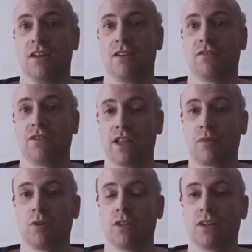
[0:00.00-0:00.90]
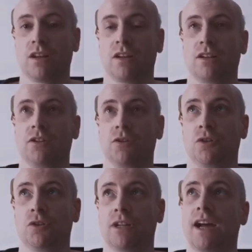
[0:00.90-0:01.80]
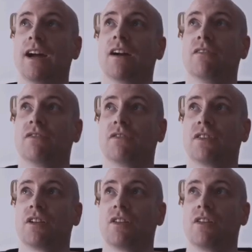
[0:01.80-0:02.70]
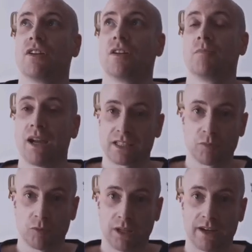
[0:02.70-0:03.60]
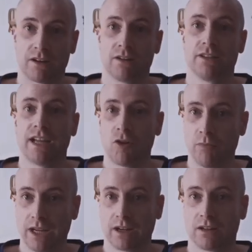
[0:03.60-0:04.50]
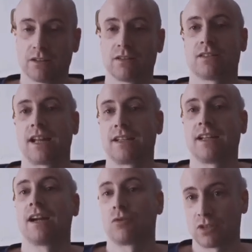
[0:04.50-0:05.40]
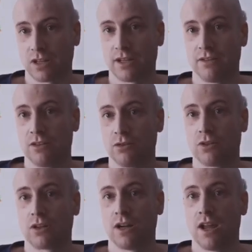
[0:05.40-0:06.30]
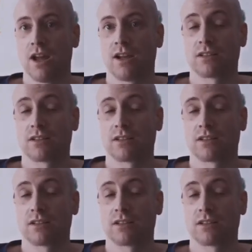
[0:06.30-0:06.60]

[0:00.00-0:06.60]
For that one, you could have the basketball player Yao Ming standing outside the door as a